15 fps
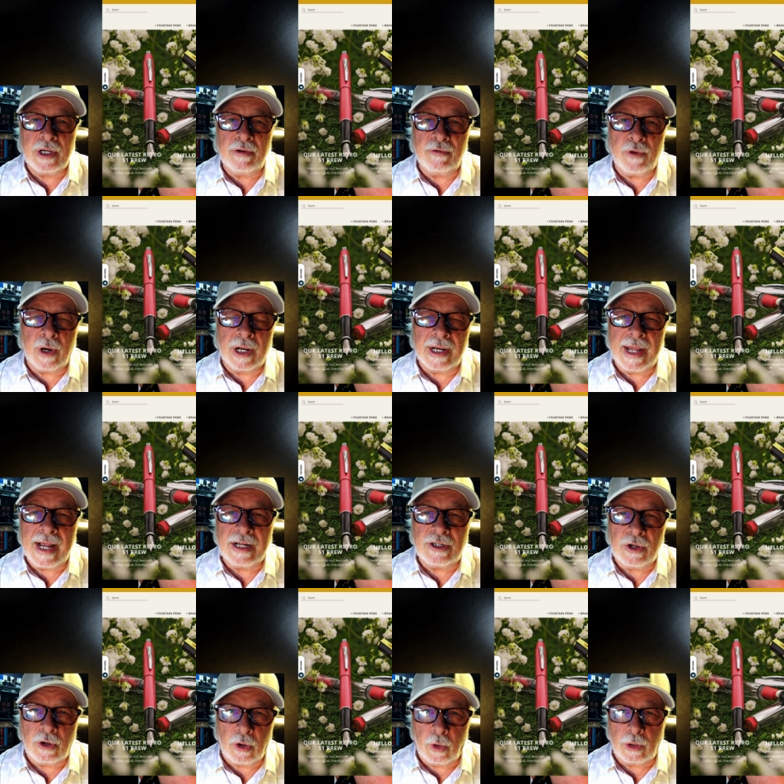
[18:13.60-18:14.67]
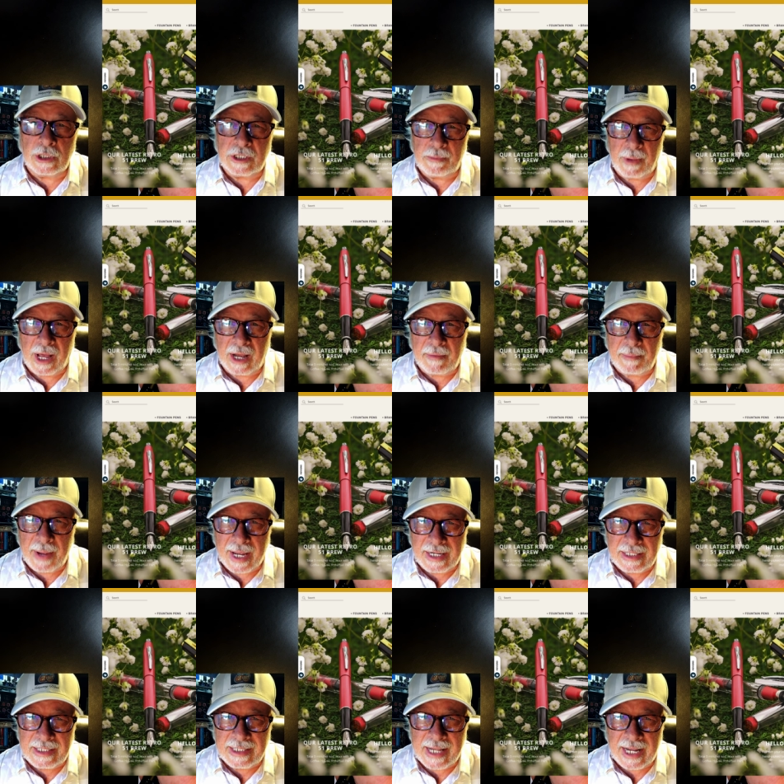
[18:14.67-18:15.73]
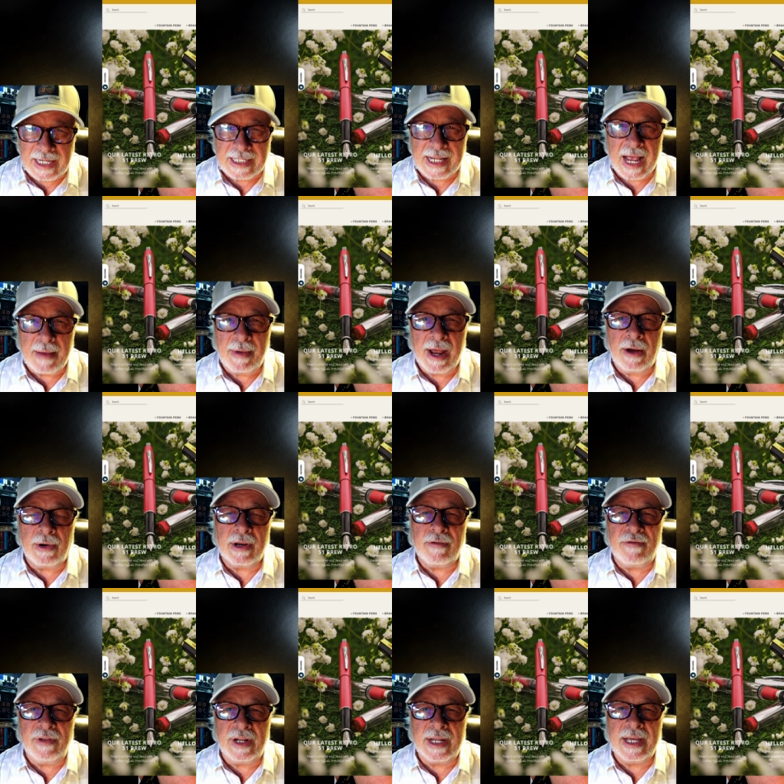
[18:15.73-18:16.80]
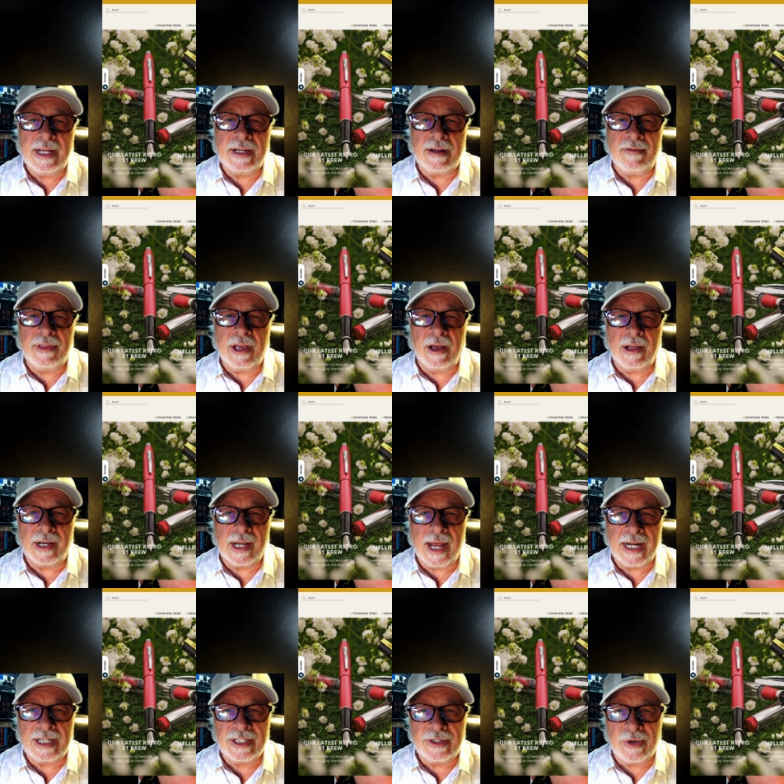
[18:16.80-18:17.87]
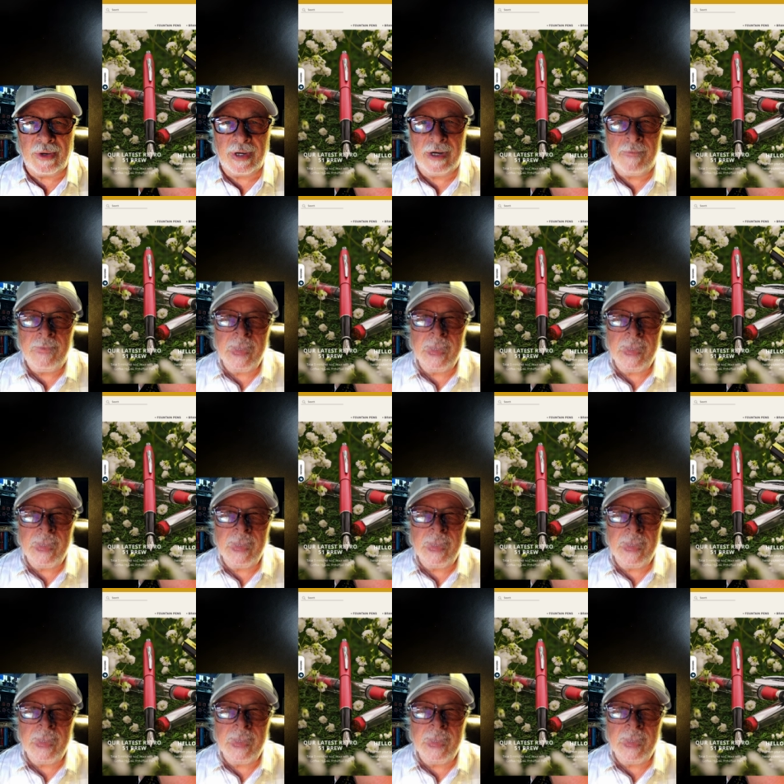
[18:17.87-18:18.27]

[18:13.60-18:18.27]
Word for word: for a link to Goldspot Pens, as I'm now an affiliate of the online store,